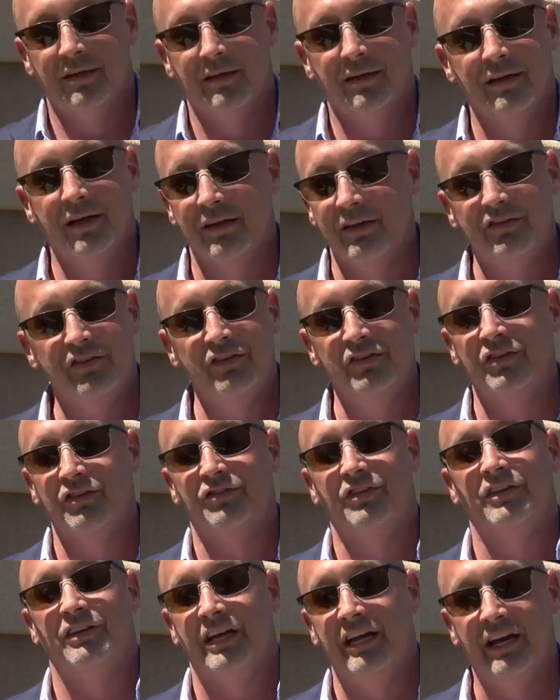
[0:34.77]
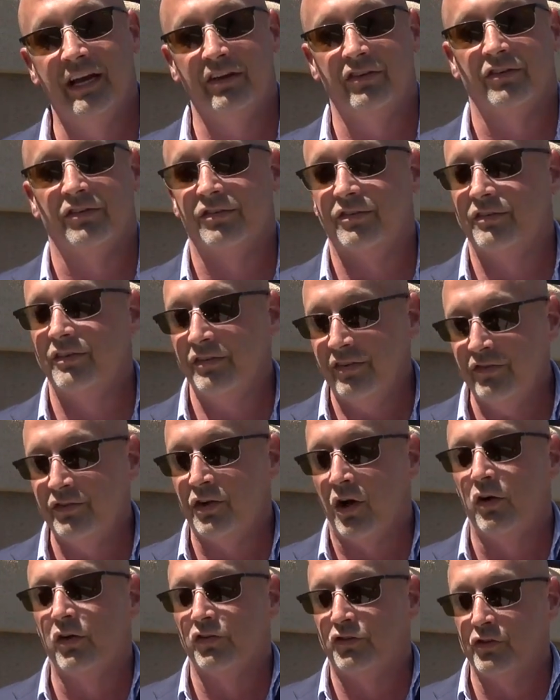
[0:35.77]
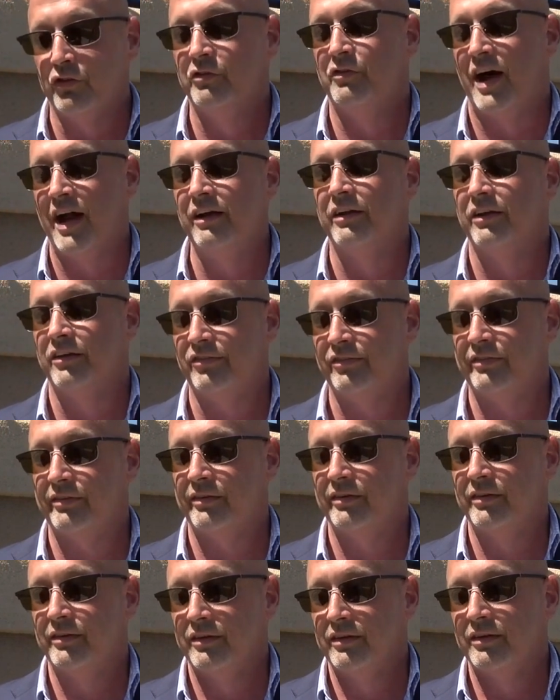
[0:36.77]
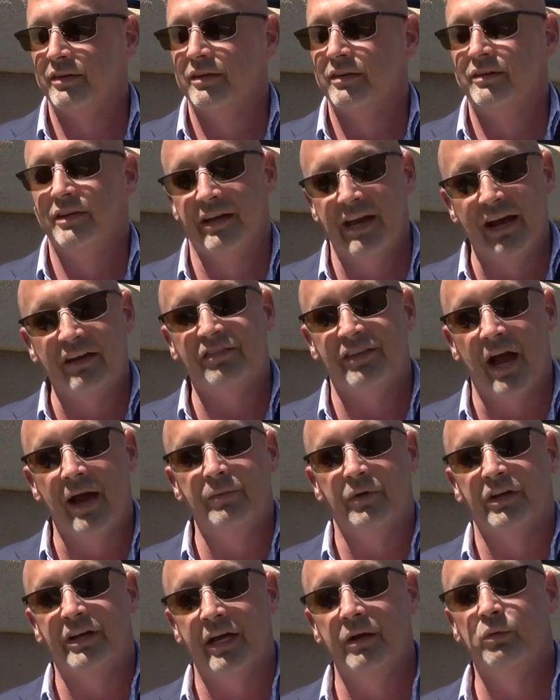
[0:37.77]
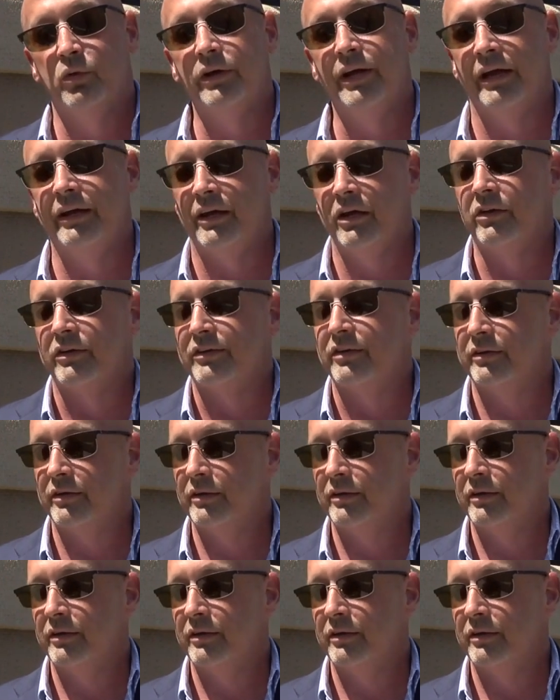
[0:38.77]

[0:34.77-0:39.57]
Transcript: Now, this is not just the teenagers. This is total true violence. The next time your kid will get killed.